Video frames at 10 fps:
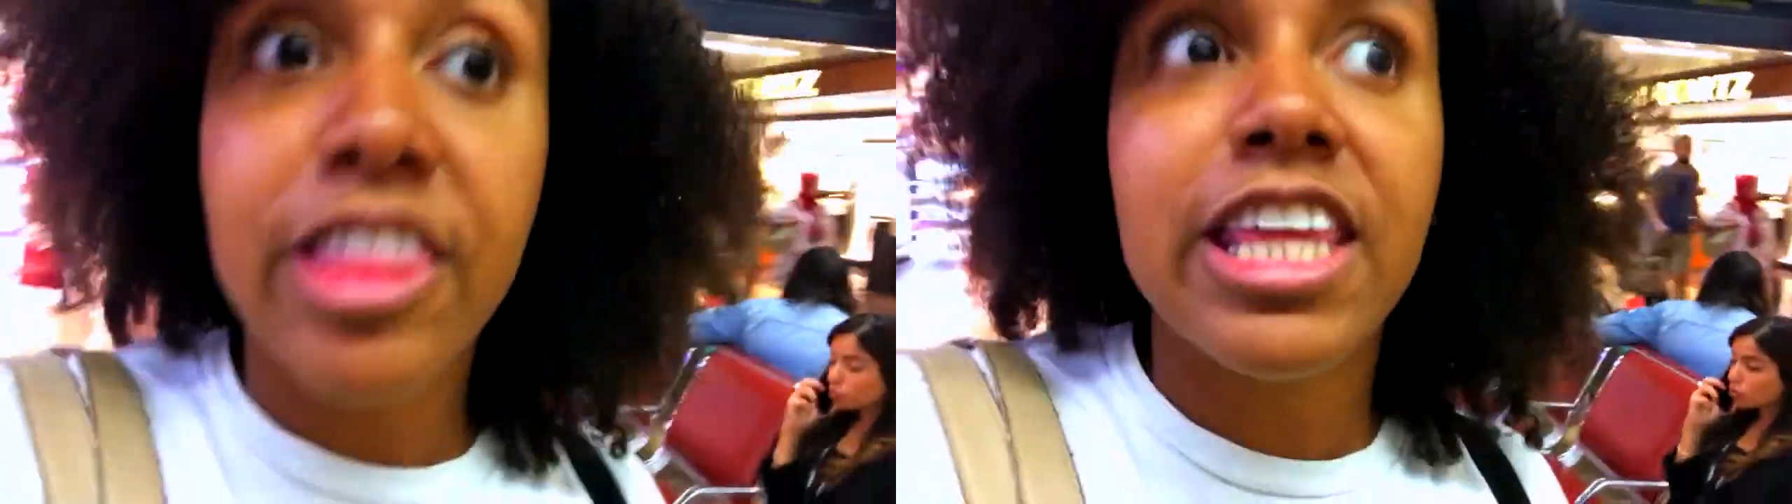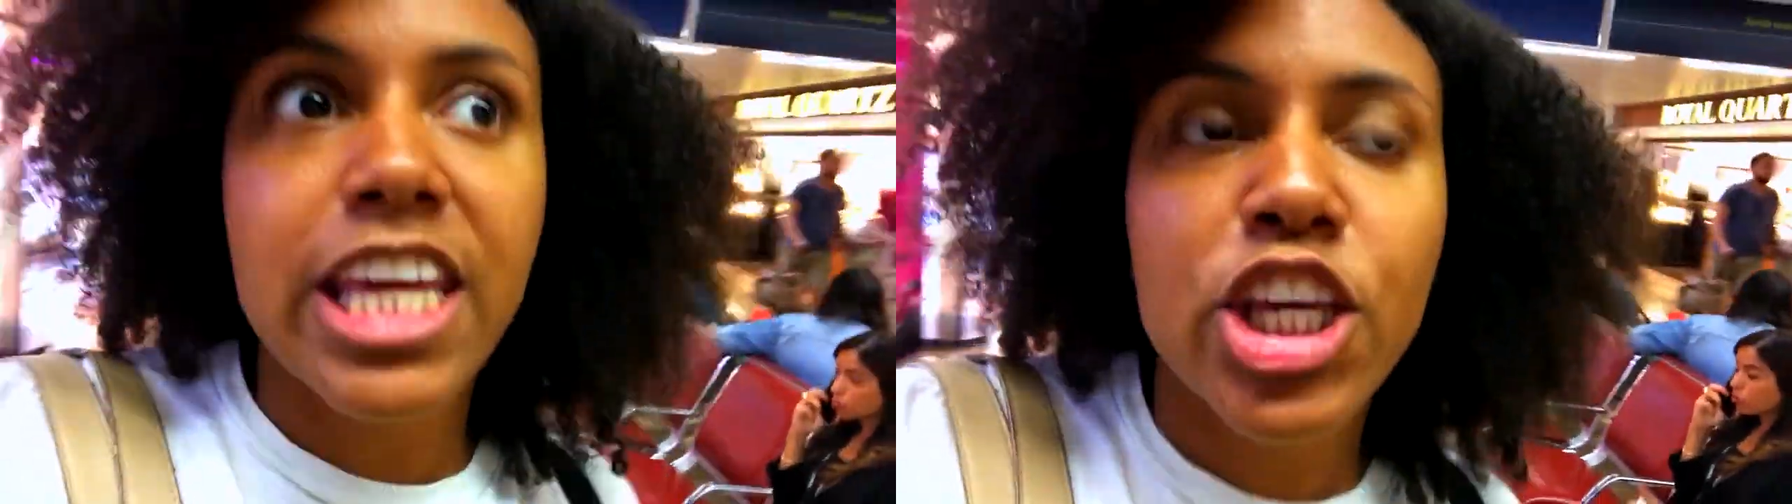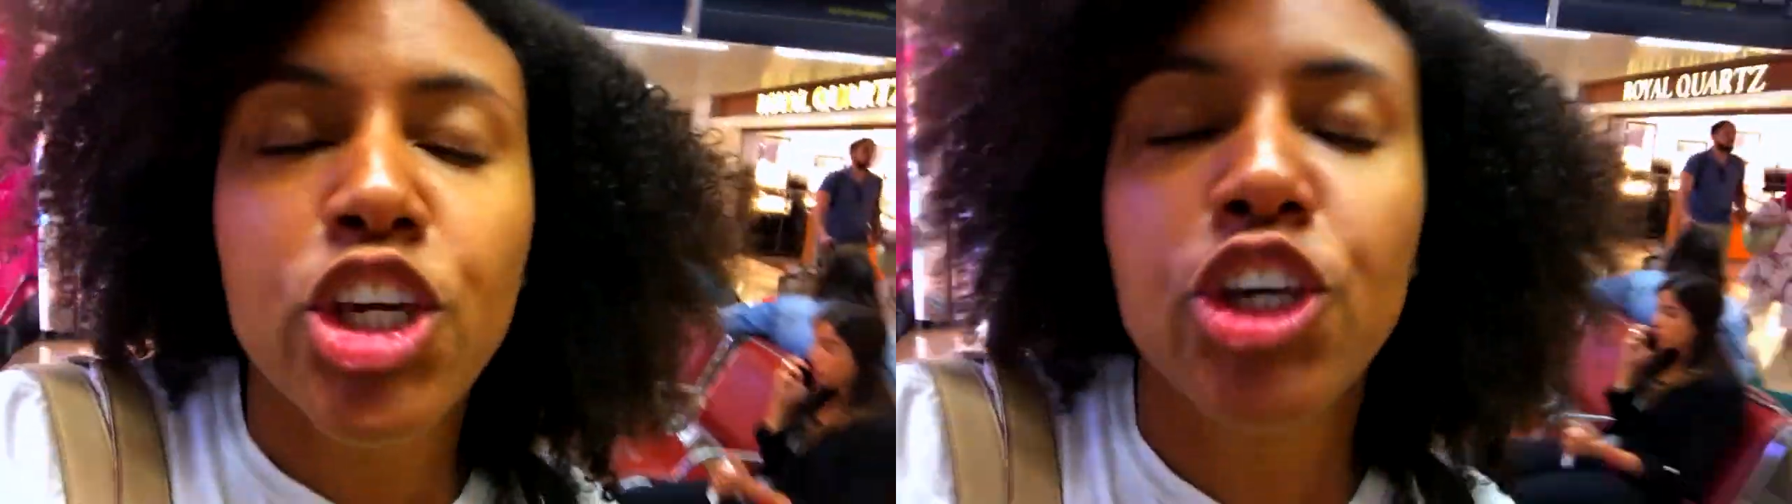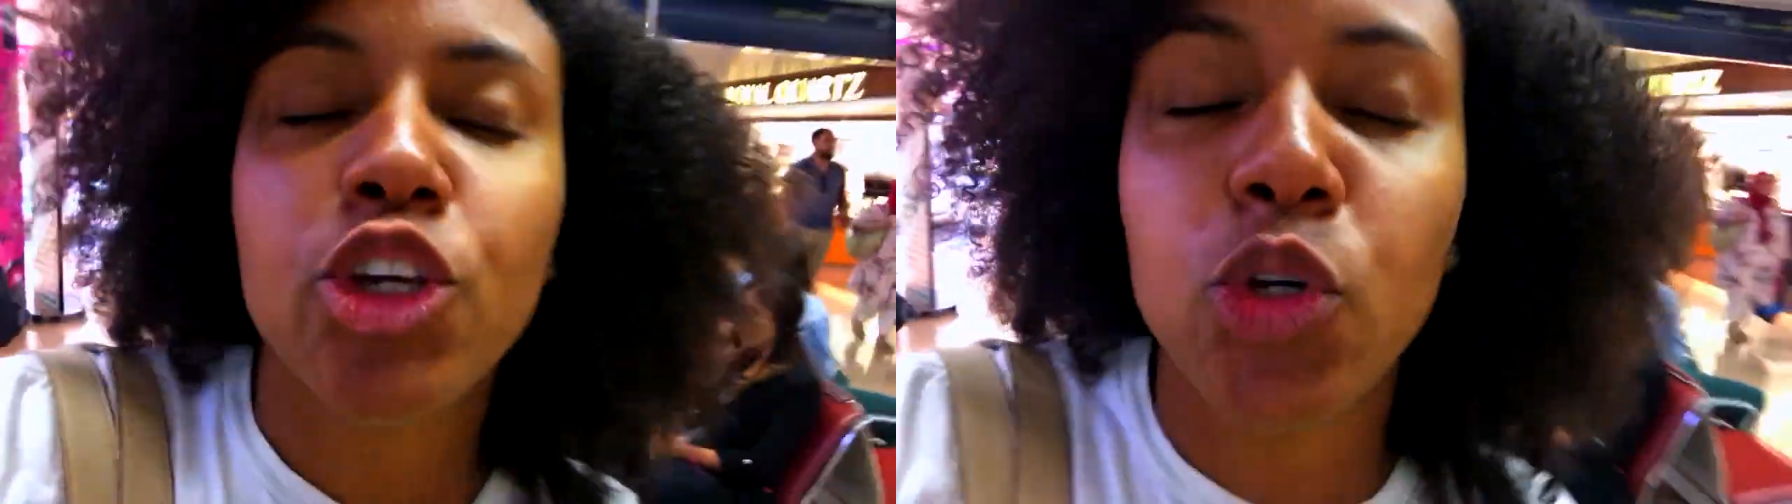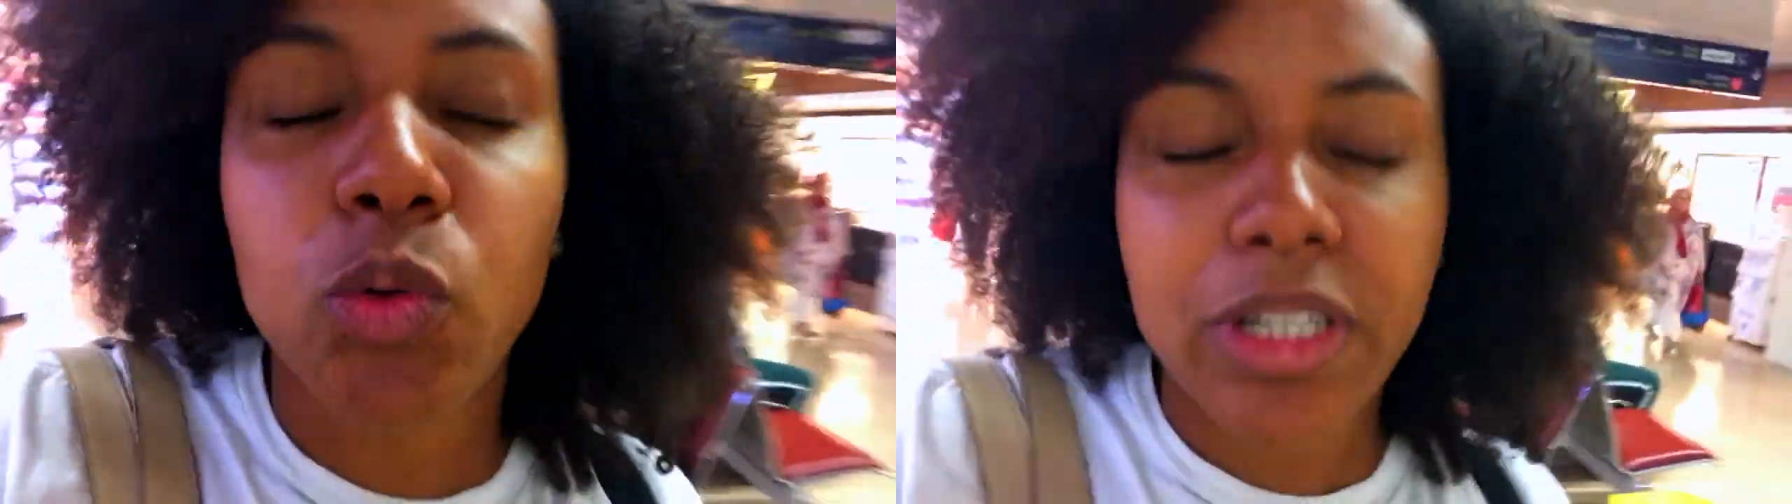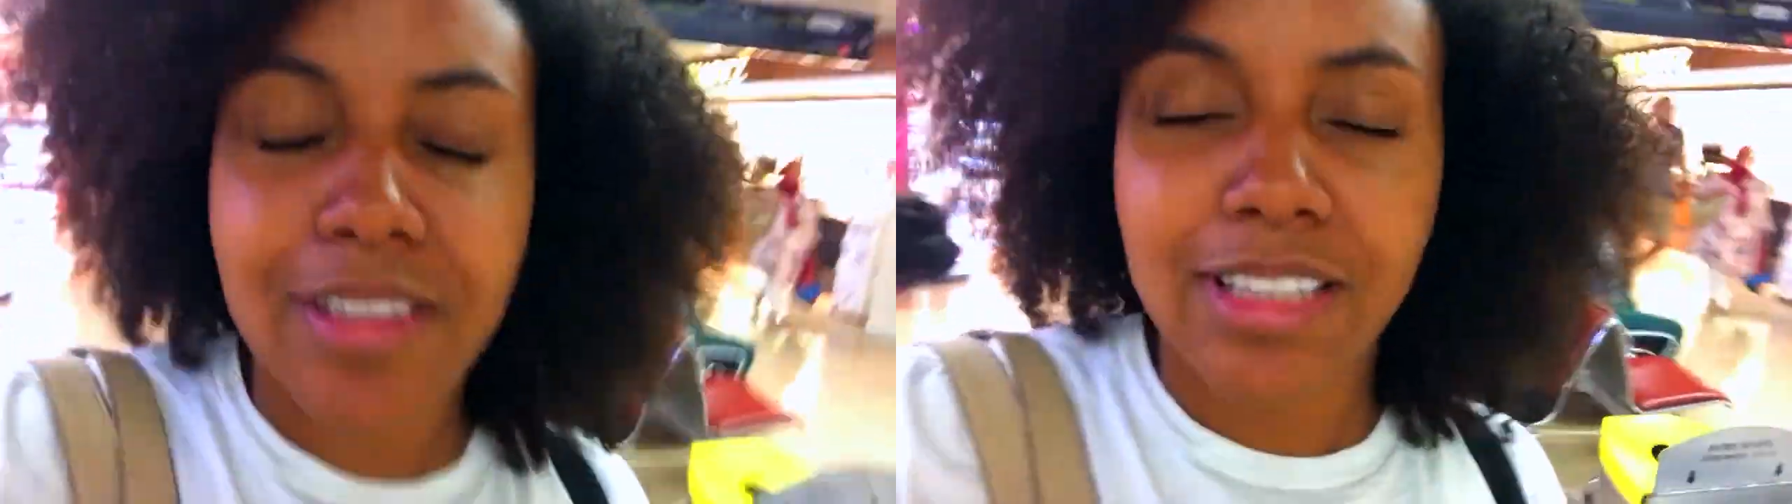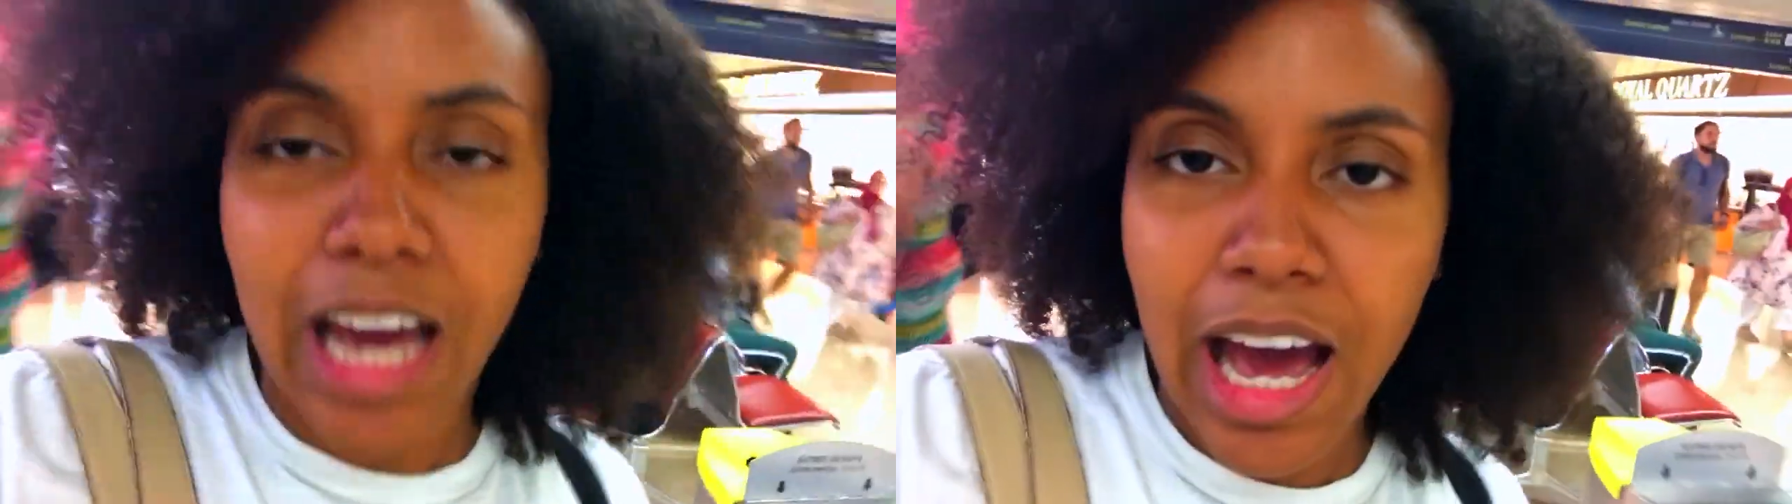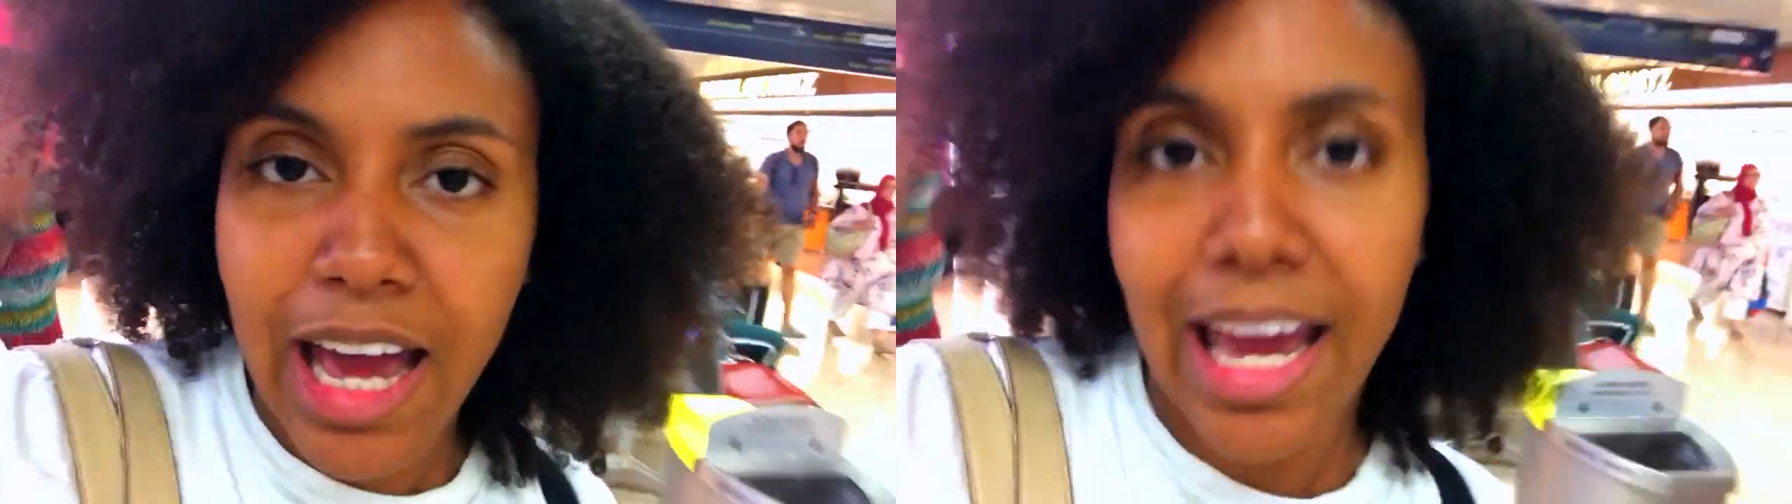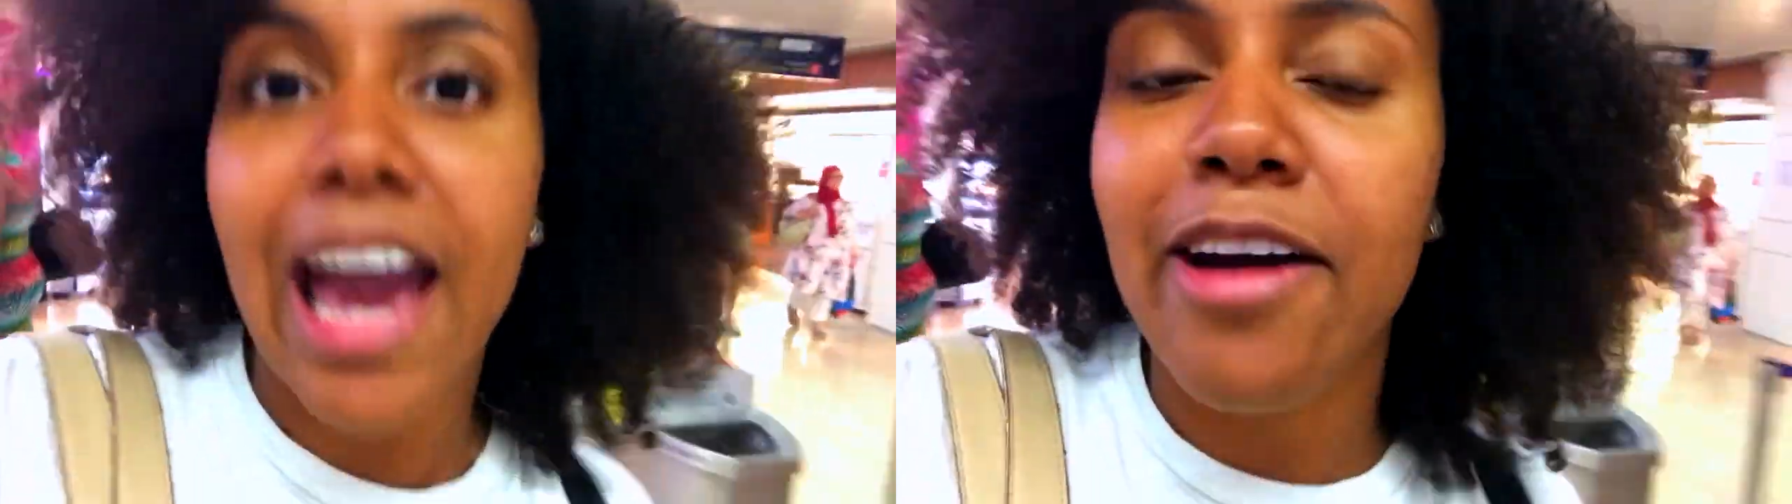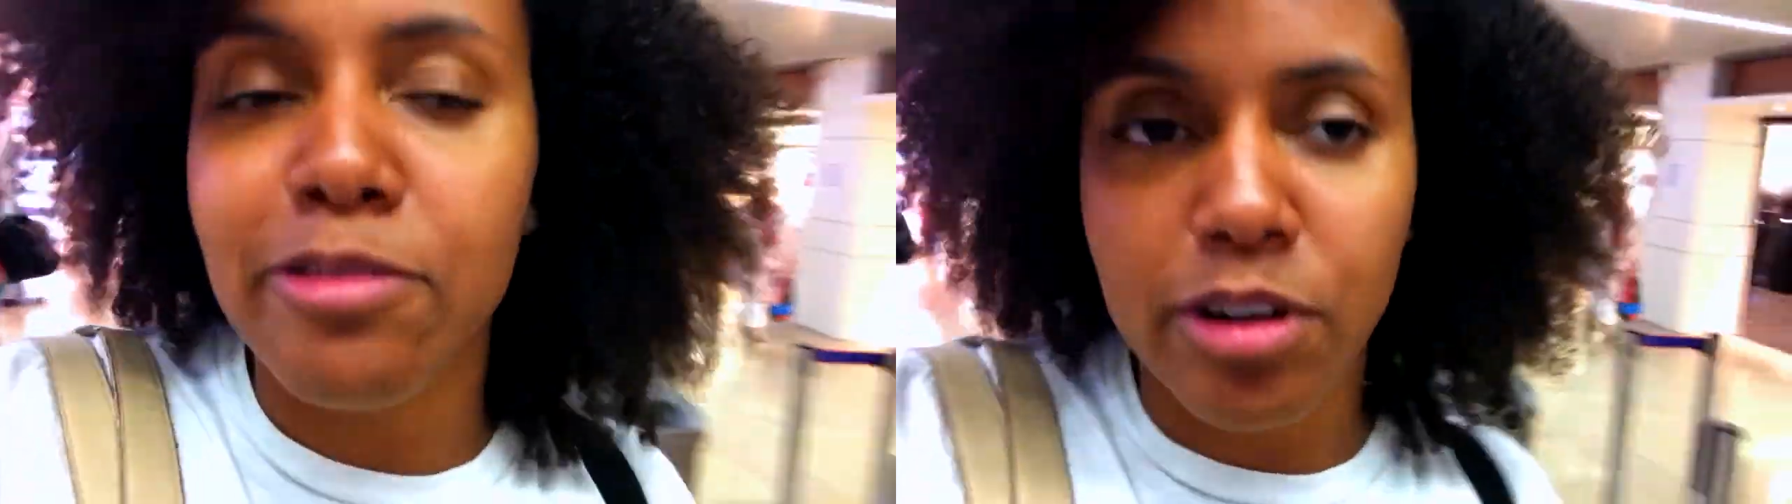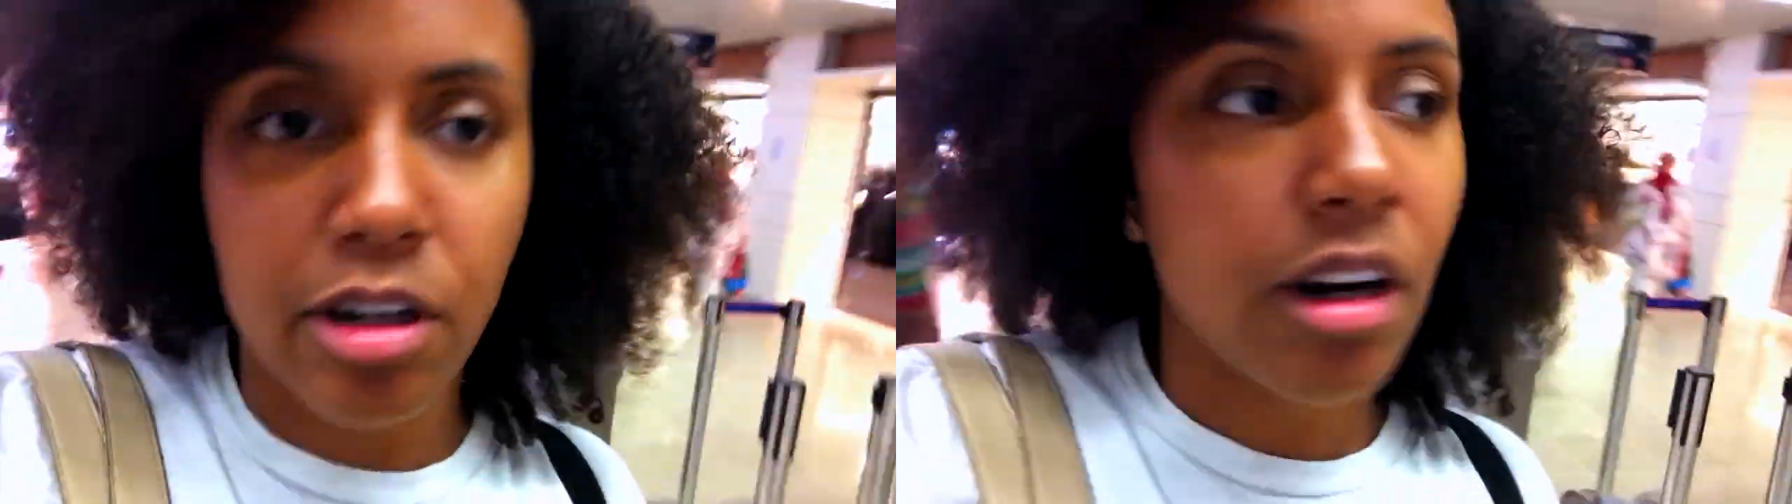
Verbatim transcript: the cutest guy ever.